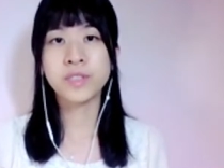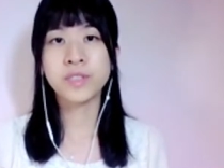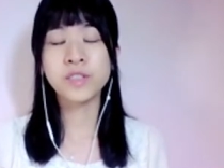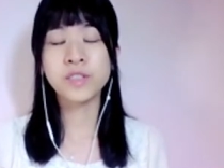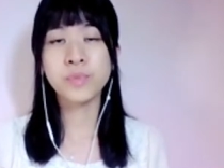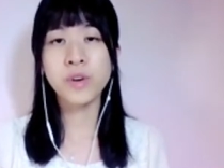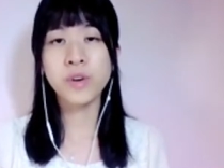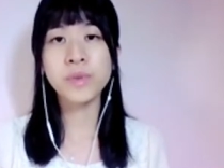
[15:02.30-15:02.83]
tax
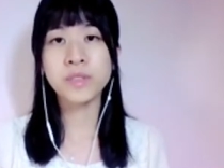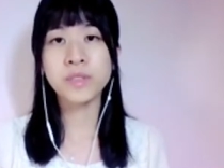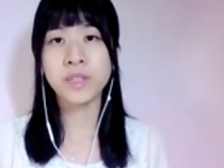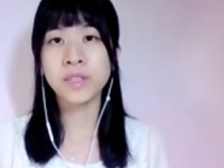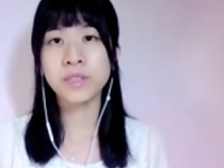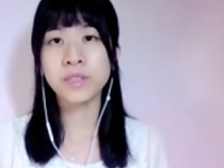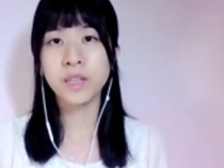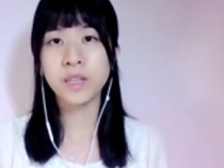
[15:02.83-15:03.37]

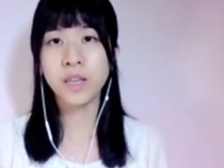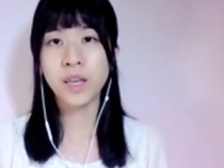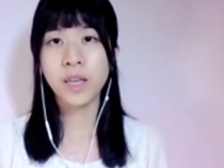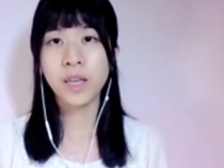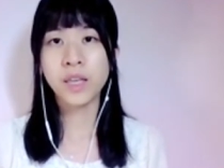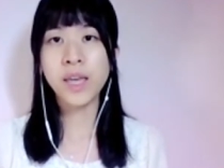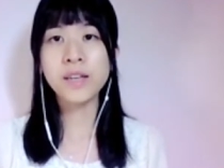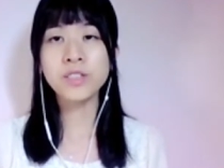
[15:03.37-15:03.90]
purposes,
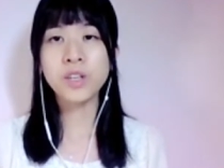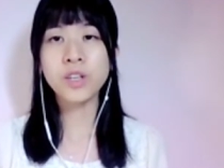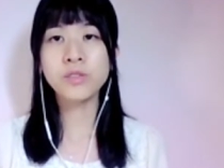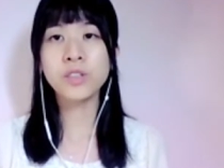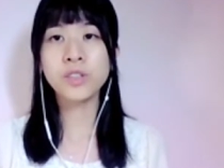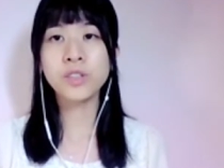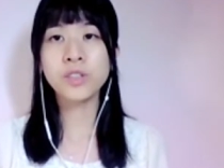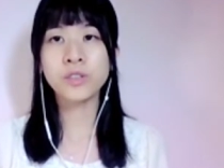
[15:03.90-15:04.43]
he has
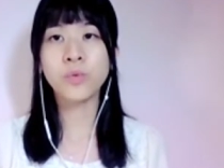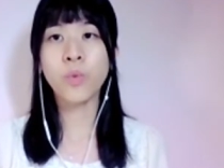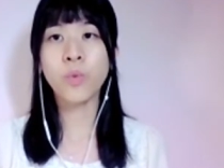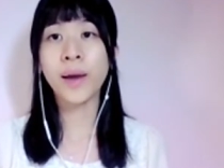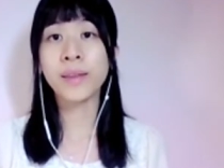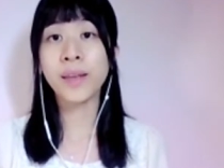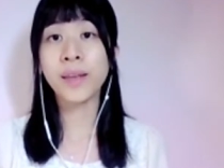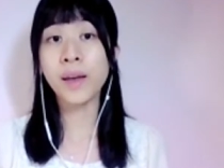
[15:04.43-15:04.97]
also used
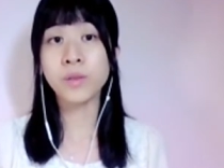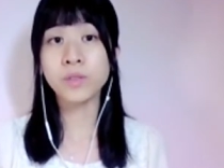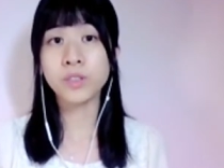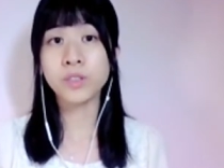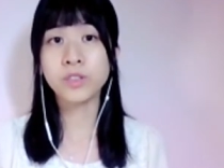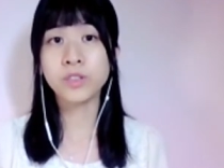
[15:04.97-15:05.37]
whiteout